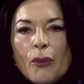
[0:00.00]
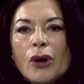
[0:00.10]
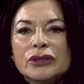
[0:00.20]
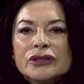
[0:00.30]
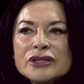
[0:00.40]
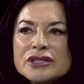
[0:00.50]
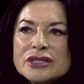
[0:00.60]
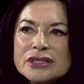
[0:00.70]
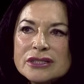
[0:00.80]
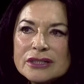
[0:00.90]
what
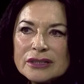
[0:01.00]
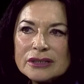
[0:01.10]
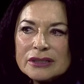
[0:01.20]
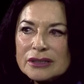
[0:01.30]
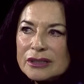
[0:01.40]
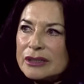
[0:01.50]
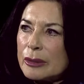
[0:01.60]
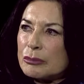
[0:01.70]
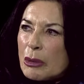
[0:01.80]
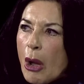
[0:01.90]
is
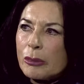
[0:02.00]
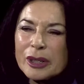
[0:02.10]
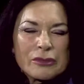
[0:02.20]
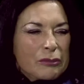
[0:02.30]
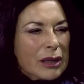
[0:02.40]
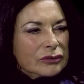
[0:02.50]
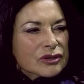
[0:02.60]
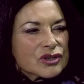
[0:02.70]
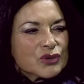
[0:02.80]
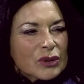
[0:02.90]
the problem about
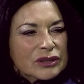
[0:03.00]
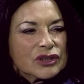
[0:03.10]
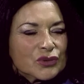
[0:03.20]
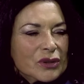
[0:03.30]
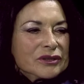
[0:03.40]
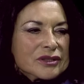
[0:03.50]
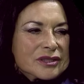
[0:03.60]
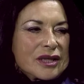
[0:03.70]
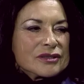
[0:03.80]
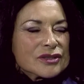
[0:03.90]
this 2020
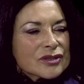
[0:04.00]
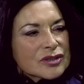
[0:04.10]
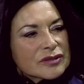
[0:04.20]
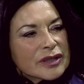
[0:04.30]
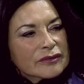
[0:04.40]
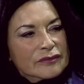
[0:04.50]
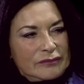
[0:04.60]
census that